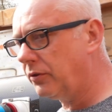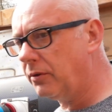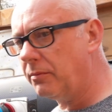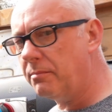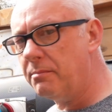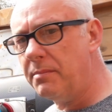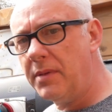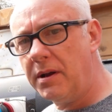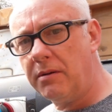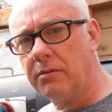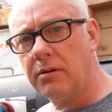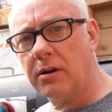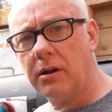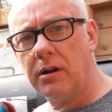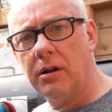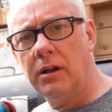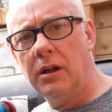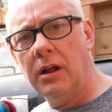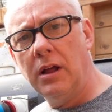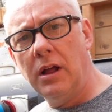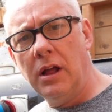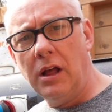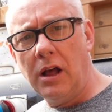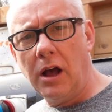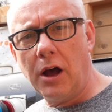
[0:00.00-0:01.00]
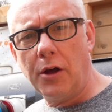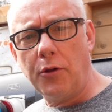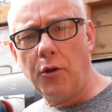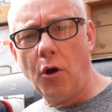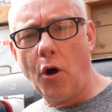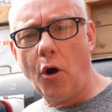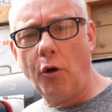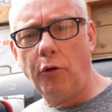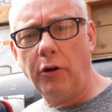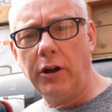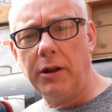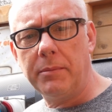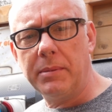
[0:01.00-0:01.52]
the mirror had
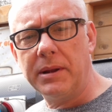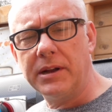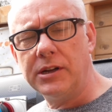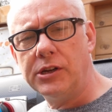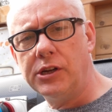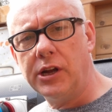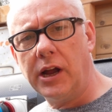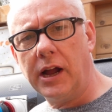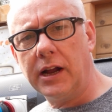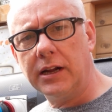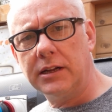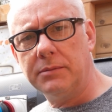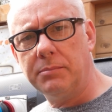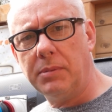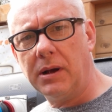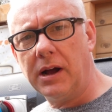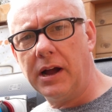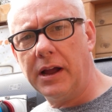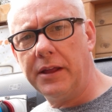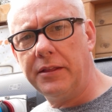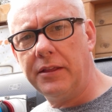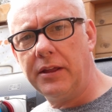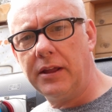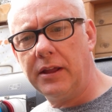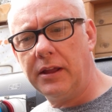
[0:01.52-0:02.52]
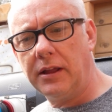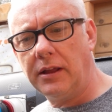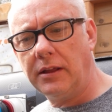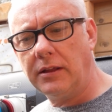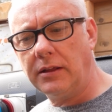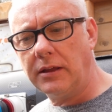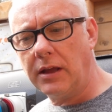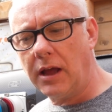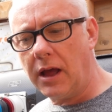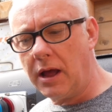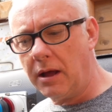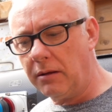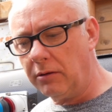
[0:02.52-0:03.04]
already been checked by
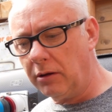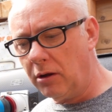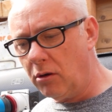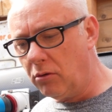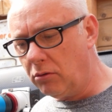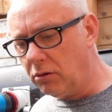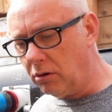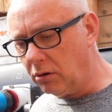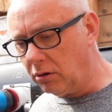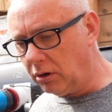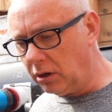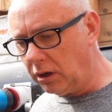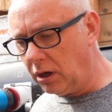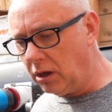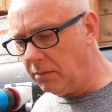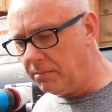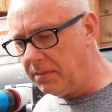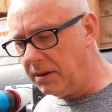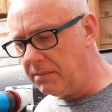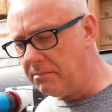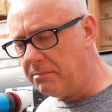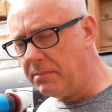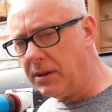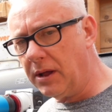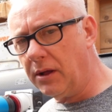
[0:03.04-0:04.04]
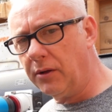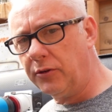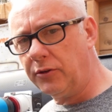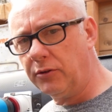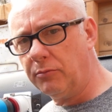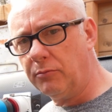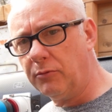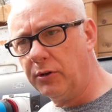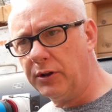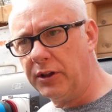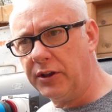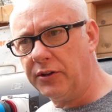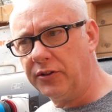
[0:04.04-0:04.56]
the local club in
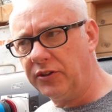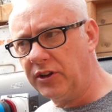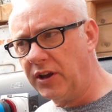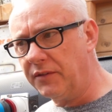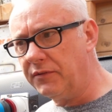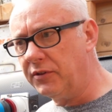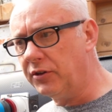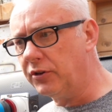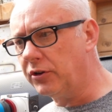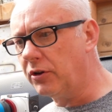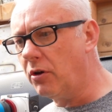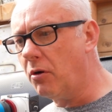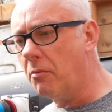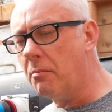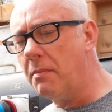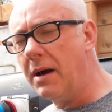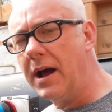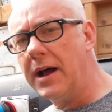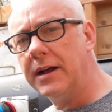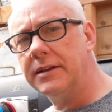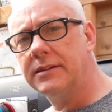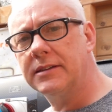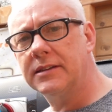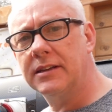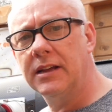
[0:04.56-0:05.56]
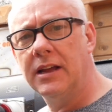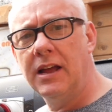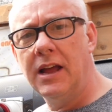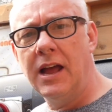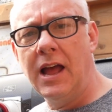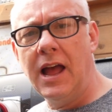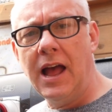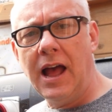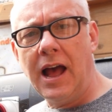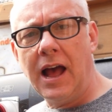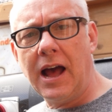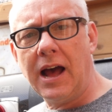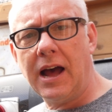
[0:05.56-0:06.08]
Belgium with a 7-zone mask
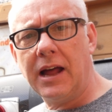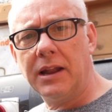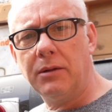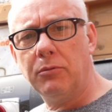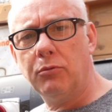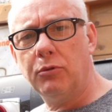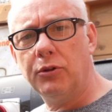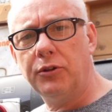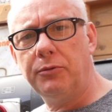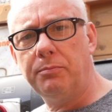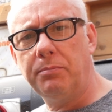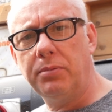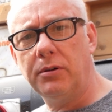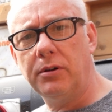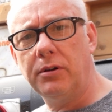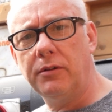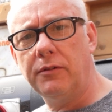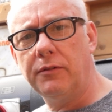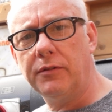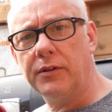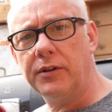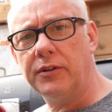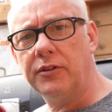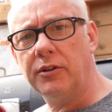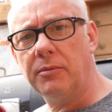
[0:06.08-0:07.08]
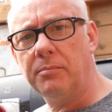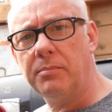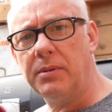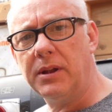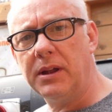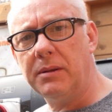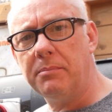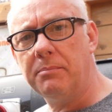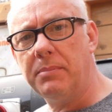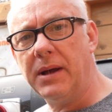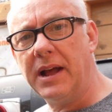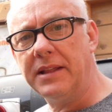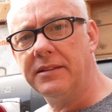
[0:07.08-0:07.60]
and was proven to
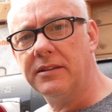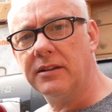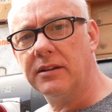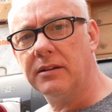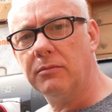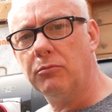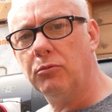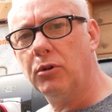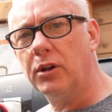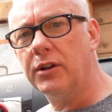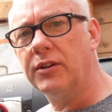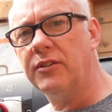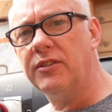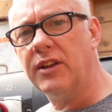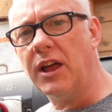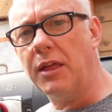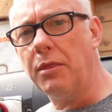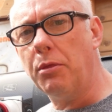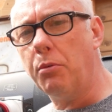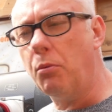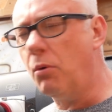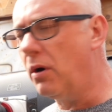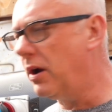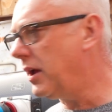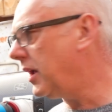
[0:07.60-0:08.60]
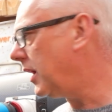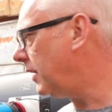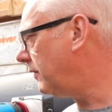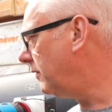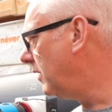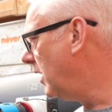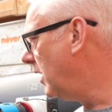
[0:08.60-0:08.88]
be better than 1/10 wave.